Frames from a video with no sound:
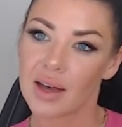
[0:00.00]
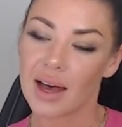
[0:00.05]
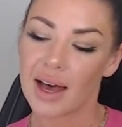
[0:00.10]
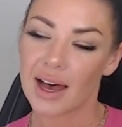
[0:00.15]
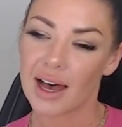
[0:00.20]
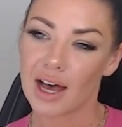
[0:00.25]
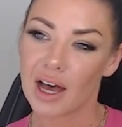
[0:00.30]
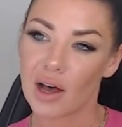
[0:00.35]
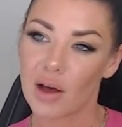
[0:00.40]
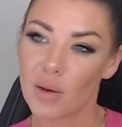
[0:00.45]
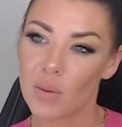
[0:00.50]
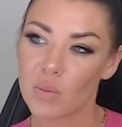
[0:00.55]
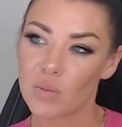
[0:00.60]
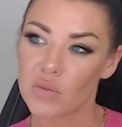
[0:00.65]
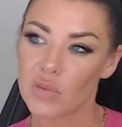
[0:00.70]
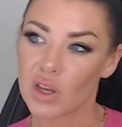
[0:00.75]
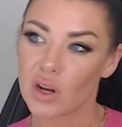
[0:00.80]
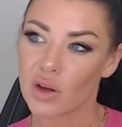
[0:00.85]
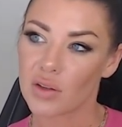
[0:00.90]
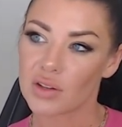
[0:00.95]
um,
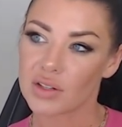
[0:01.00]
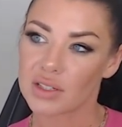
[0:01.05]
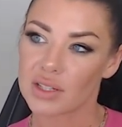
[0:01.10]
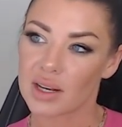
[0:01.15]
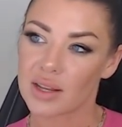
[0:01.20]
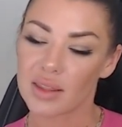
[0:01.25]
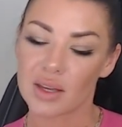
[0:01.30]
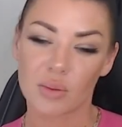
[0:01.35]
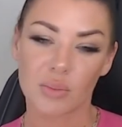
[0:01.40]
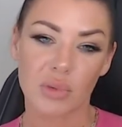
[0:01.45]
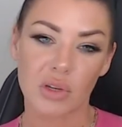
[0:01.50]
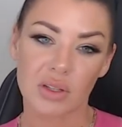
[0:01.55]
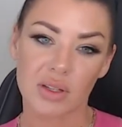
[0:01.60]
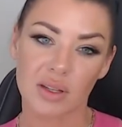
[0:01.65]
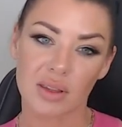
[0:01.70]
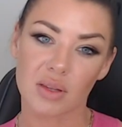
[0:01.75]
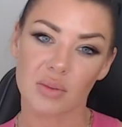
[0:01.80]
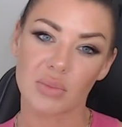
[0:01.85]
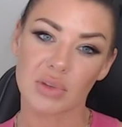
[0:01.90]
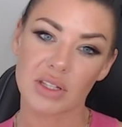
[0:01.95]
you know, they're sitting there
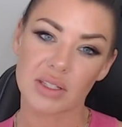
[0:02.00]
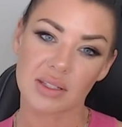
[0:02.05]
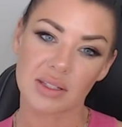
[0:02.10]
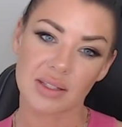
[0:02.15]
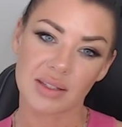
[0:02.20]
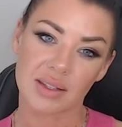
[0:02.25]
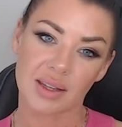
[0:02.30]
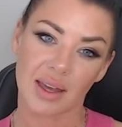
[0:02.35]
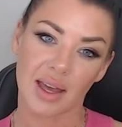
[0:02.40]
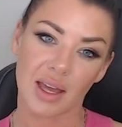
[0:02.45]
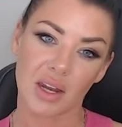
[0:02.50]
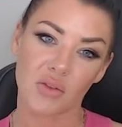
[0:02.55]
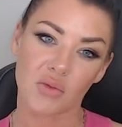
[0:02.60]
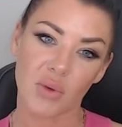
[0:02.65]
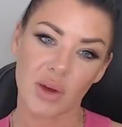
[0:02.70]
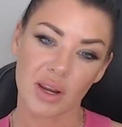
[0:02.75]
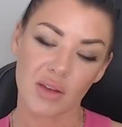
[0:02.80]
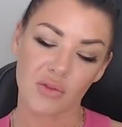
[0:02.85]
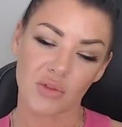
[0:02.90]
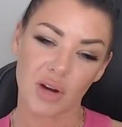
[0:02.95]
building the business and kind of
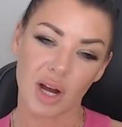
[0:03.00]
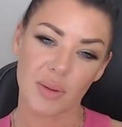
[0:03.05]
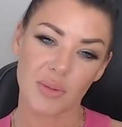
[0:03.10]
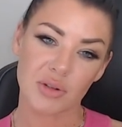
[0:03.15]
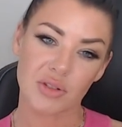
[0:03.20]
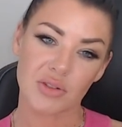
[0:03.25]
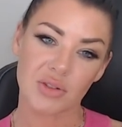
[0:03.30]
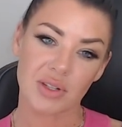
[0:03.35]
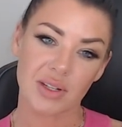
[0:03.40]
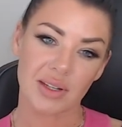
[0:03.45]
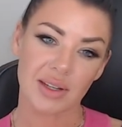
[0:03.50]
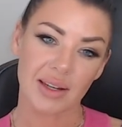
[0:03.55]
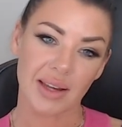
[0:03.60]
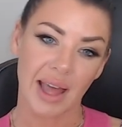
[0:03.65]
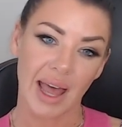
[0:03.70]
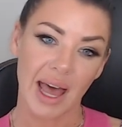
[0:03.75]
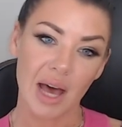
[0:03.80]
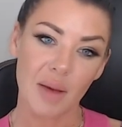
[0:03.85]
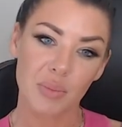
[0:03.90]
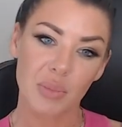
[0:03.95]
waiting for opportunity to
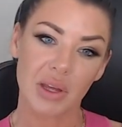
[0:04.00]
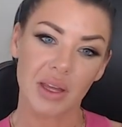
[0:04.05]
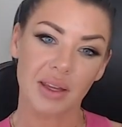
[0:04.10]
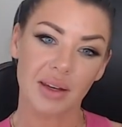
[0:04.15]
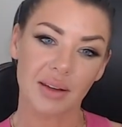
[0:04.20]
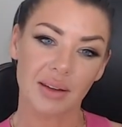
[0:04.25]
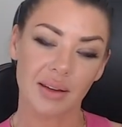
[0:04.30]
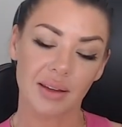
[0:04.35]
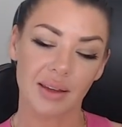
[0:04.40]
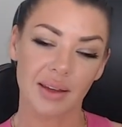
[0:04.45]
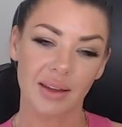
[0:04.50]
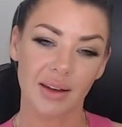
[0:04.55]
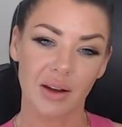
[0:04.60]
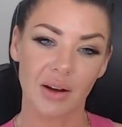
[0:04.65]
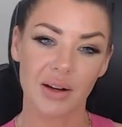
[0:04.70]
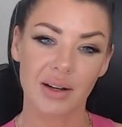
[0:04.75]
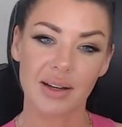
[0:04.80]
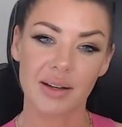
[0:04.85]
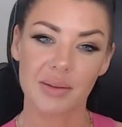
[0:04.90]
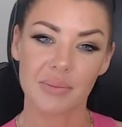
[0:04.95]
happen. Mm-hmm. And
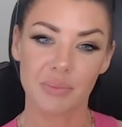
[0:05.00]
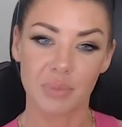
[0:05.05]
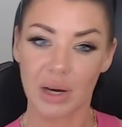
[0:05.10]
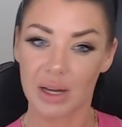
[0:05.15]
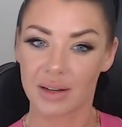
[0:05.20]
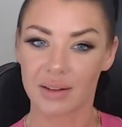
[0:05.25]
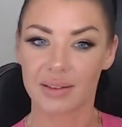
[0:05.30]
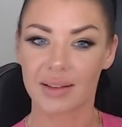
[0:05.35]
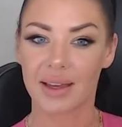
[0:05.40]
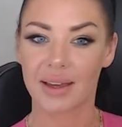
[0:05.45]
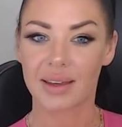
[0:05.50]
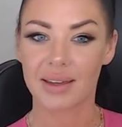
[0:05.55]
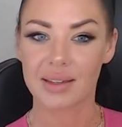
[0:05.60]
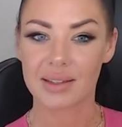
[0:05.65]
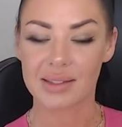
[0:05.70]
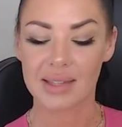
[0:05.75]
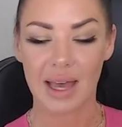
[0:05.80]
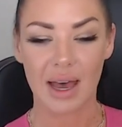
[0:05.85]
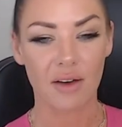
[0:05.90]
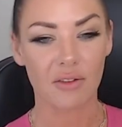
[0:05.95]
our bottleneck
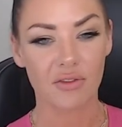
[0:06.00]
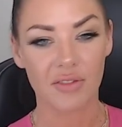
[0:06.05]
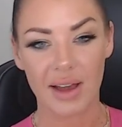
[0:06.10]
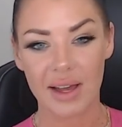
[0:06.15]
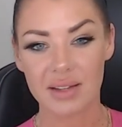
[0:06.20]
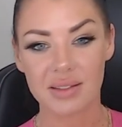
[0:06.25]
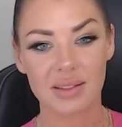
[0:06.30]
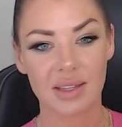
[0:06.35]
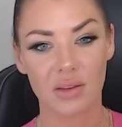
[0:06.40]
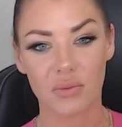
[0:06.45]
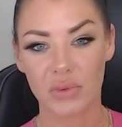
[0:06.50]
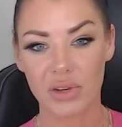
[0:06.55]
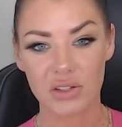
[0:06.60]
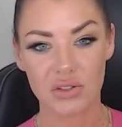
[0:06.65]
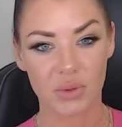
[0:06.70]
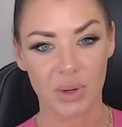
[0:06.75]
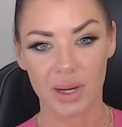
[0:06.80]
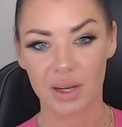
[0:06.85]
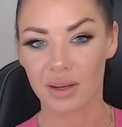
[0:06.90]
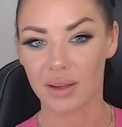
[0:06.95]
is how fast can we
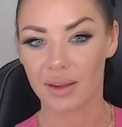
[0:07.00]
train